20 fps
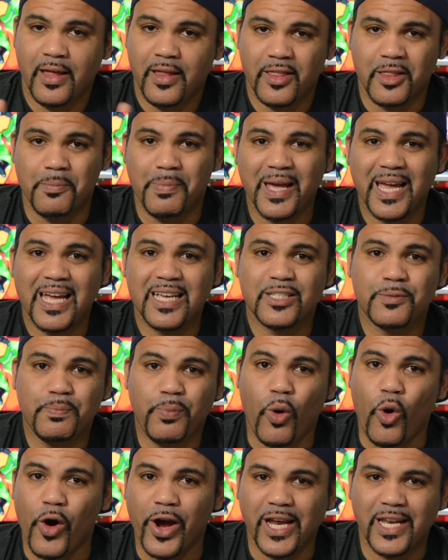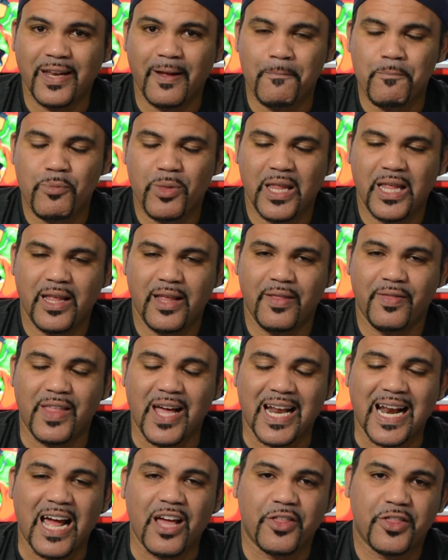the biggest point
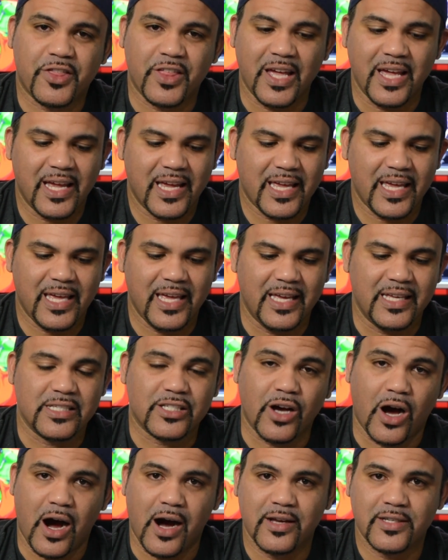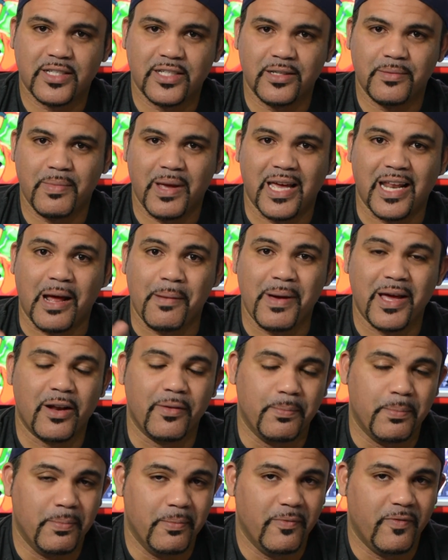that I think is awesome, and I made
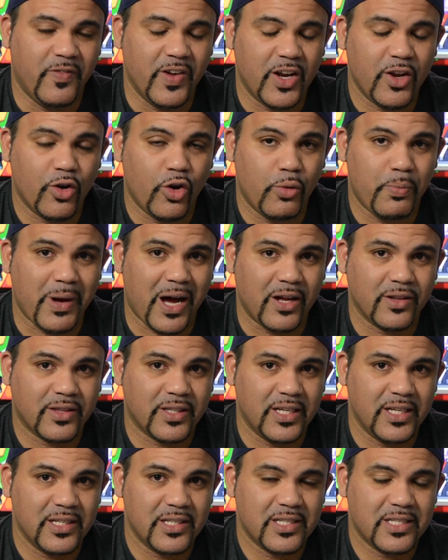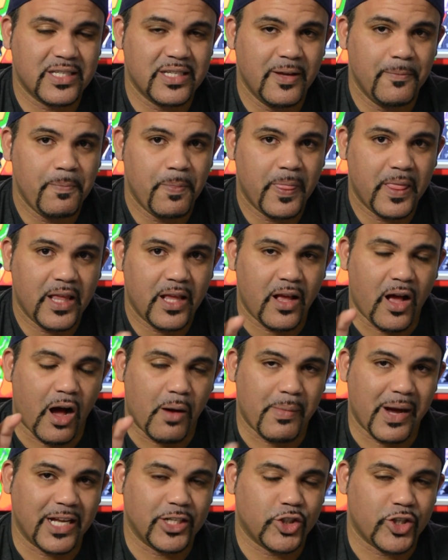a video about this
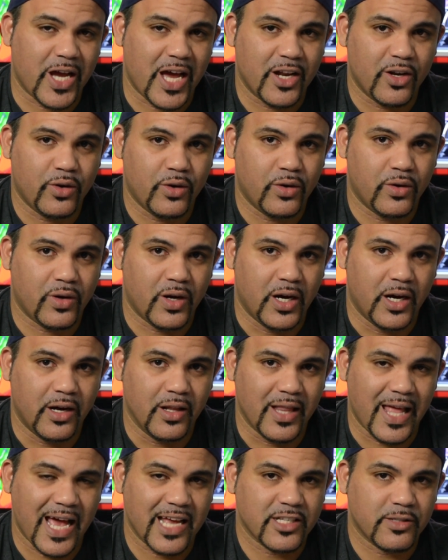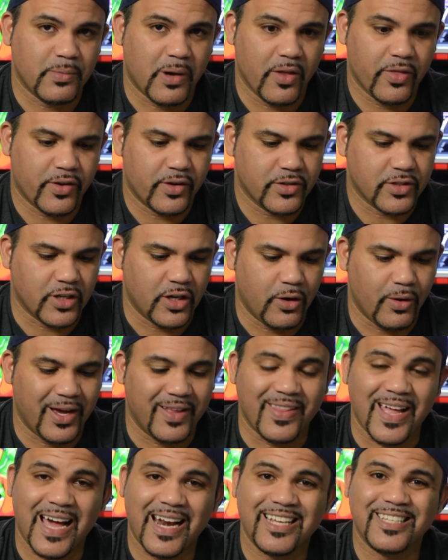on my channel last month or so,
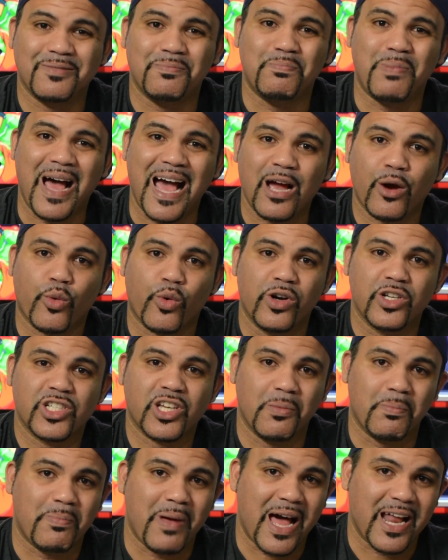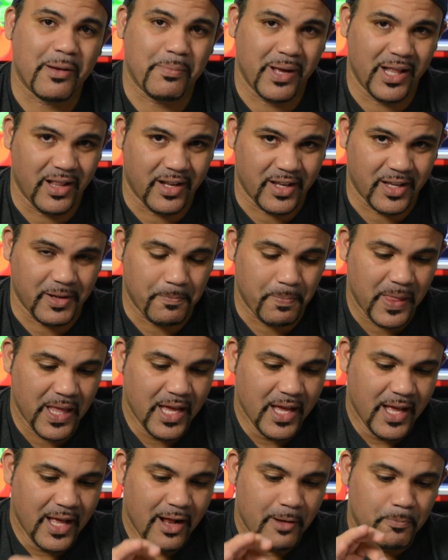and that is backwards compatibility.
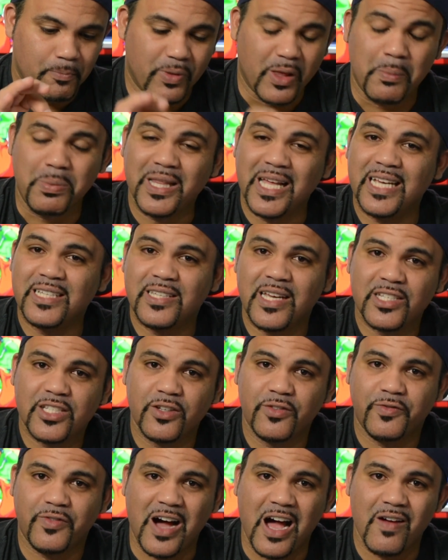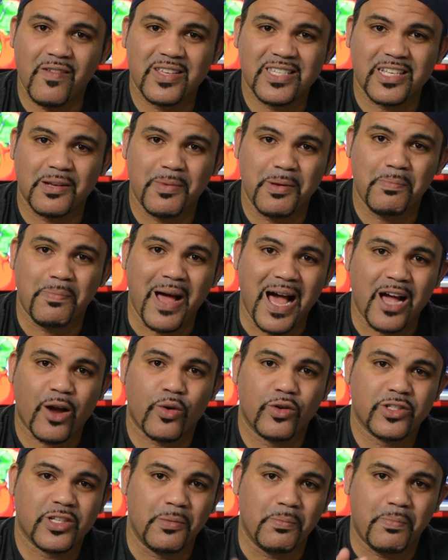The PlayStation 5 is going to be
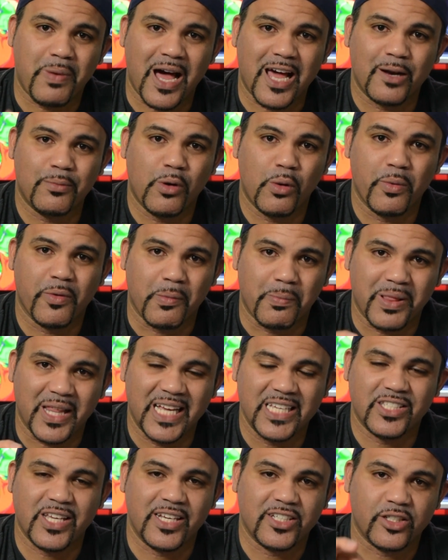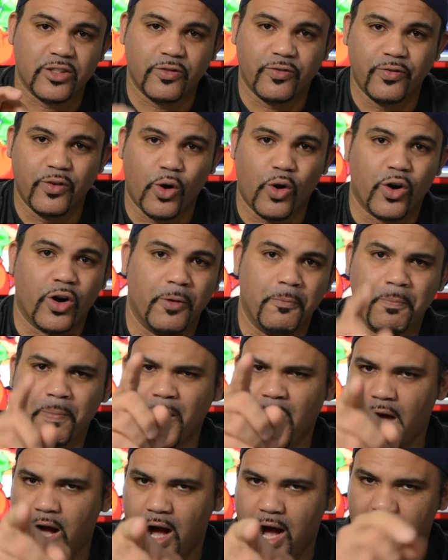backwards compatible with the PlayStation 4.
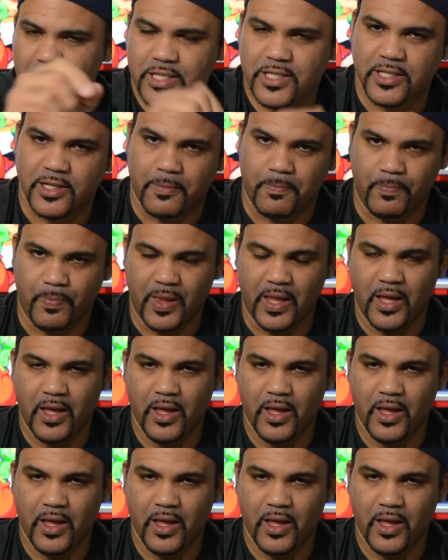Awesome.